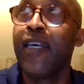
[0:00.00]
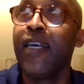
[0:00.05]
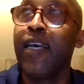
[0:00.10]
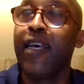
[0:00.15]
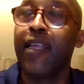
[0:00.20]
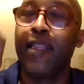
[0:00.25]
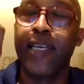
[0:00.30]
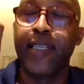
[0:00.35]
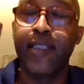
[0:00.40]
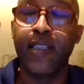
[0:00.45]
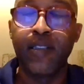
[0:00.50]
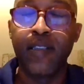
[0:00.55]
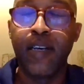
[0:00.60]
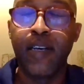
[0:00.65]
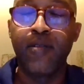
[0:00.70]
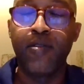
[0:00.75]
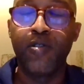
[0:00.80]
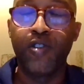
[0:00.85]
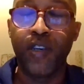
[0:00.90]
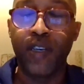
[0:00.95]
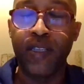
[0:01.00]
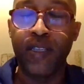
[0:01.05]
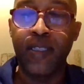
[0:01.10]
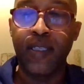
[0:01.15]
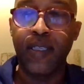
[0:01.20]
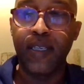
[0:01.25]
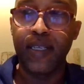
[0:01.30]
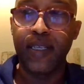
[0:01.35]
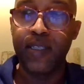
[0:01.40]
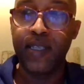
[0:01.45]
they did not
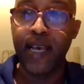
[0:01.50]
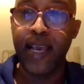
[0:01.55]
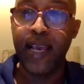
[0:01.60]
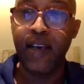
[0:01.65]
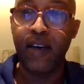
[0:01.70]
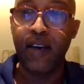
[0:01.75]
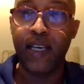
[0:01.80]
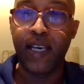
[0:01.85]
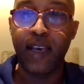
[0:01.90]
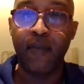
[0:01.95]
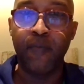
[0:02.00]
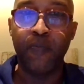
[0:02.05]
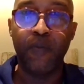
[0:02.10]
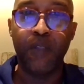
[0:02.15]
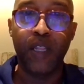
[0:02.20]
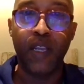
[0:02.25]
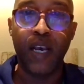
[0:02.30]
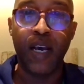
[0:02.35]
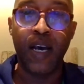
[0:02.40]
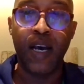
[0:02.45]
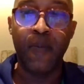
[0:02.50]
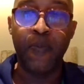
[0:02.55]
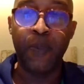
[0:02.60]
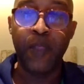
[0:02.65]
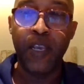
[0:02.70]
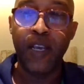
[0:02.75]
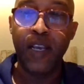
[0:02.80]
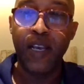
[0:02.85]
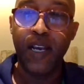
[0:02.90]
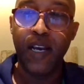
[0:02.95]
just say, okay,
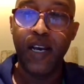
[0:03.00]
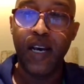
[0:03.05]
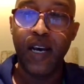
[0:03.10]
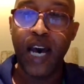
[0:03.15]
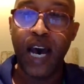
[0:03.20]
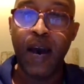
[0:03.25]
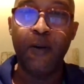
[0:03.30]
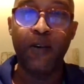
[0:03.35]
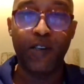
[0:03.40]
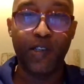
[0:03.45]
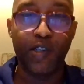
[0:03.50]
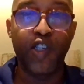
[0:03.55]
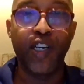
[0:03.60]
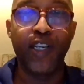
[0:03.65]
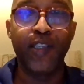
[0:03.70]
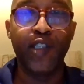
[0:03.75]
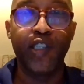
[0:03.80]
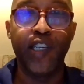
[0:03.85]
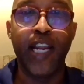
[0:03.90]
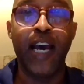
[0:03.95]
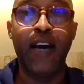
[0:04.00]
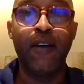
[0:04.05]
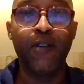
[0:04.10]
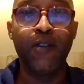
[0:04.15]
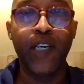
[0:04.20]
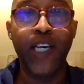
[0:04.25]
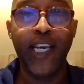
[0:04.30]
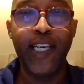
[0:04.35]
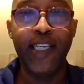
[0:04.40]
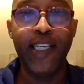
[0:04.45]
our strategy now
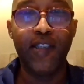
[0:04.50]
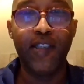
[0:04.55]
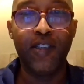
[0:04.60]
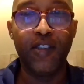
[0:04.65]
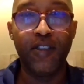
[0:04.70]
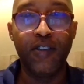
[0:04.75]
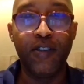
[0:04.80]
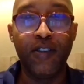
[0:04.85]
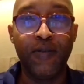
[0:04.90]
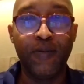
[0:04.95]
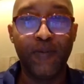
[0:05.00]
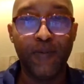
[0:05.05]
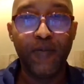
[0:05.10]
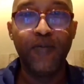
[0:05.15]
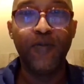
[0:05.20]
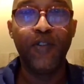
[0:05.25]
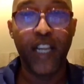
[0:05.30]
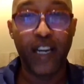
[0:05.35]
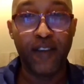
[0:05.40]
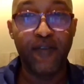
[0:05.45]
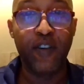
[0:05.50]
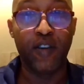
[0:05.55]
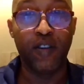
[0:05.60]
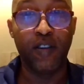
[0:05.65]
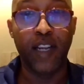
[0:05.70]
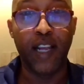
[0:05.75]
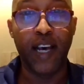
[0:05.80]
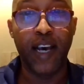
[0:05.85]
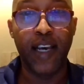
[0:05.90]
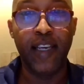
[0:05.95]
is to deliver
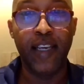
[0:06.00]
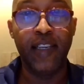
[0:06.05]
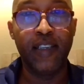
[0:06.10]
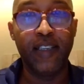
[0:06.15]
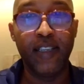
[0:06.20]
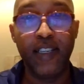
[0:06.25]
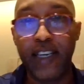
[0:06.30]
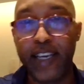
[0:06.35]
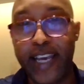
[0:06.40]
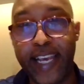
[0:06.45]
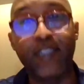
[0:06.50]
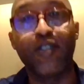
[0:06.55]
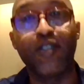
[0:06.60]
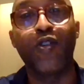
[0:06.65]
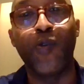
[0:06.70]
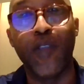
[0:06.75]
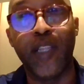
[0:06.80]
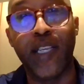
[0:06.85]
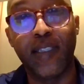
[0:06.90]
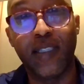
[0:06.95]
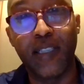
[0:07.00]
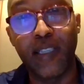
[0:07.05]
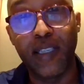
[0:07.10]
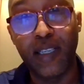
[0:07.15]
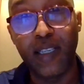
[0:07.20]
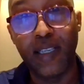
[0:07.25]
online, get on with it.